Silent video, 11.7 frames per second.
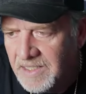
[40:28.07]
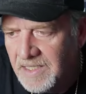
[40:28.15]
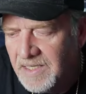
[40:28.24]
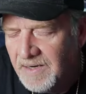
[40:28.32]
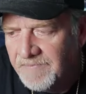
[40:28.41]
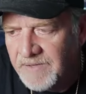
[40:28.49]

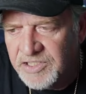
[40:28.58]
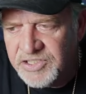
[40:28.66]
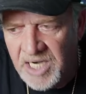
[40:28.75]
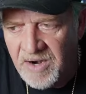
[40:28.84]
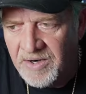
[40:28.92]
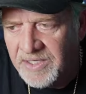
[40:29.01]
for
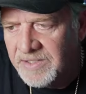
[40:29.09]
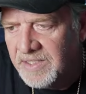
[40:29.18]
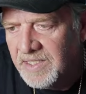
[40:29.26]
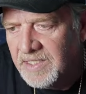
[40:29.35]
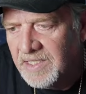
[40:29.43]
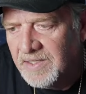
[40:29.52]
sharing,
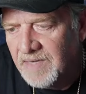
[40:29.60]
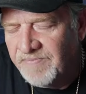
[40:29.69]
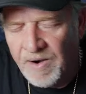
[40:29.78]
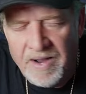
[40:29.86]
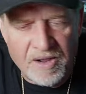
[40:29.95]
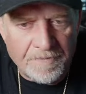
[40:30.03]
for
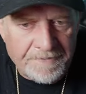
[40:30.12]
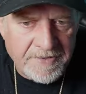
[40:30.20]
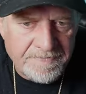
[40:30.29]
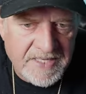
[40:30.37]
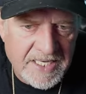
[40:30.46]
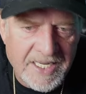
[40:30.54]
helping
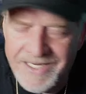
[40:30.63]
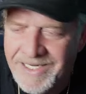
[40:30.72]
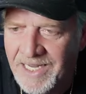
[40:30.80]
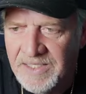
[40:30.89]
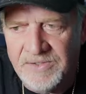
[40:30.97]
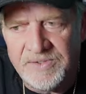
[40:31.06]
me. I
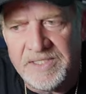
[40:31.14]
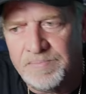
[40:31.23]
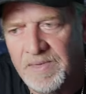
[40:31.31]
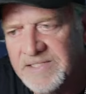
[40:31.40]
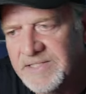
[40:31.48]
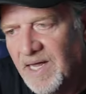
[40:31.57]
can't do this
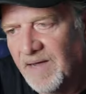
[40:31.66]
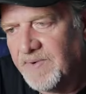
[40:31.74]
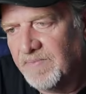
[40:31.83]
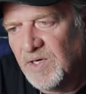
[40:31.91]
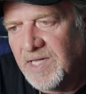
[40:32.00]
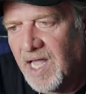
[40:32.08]
myself. I'm
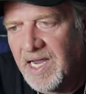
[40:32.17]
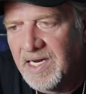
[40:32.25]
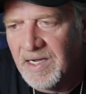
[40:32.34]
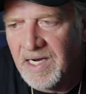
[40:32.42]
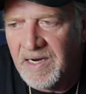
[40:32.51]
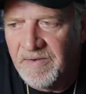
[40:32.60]
relying
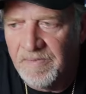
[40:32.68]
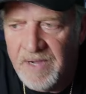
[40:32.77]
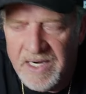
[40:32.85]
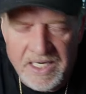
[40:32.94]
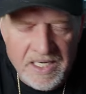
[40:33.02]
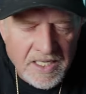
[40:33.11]
on
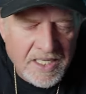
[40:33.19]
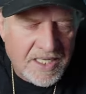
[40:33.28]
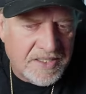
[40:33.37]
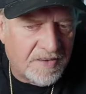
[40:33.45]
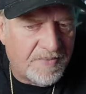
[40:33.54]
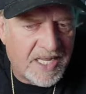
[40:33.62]
everybody
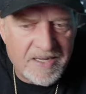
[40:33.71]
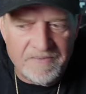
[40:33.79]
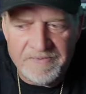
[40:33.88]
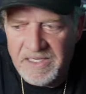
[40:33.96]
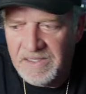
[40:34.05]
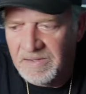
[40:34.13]
to make a
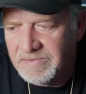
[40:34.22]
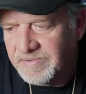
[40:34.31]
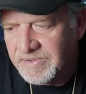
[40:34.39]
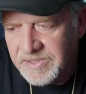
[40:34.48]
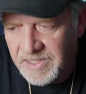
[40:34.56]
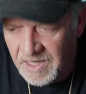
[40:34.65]
video, to
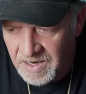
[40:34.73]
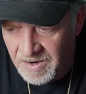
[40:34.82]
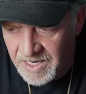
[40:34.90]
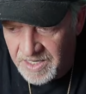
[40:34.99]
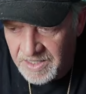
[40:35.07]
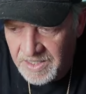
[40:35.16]
share
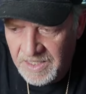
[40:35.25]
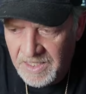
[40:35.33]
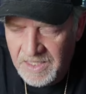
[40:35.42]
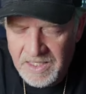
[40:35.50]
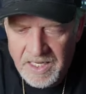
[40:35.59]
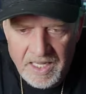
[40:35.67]
it,
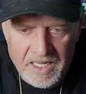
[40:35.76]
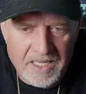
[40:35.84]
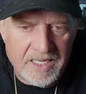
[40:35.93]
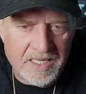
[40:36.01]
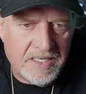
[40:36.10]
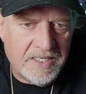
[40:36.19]

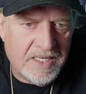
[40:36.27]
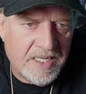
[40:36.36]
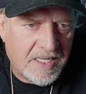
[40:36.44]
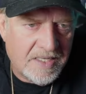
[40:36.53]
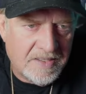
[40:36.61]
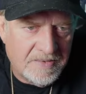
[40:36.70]
and
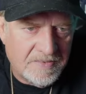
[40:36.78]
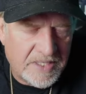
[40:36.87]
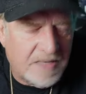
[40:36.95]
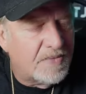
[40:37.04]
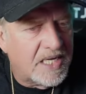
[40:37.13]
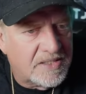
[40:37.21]
we
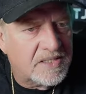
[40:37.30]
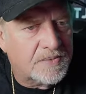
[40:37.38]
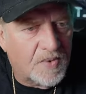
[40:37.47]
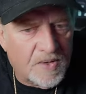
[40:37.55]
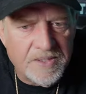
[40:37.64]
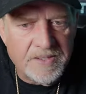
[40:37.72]
can make this
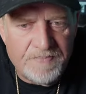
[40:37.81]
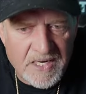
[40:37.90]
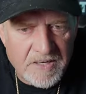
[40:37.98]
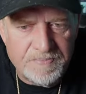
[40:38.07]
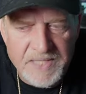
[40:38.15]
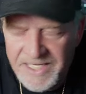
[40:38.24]
world a better
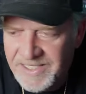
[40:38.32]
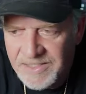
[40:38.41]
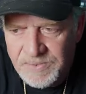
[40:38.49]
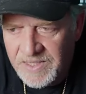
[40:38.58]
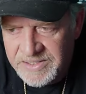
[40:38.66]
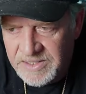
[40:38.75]
place. That's
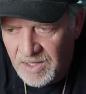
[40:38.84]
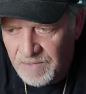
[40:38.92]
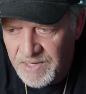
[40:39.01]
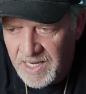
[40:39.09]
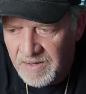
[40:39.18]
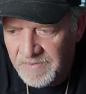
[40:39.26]
what it's all about.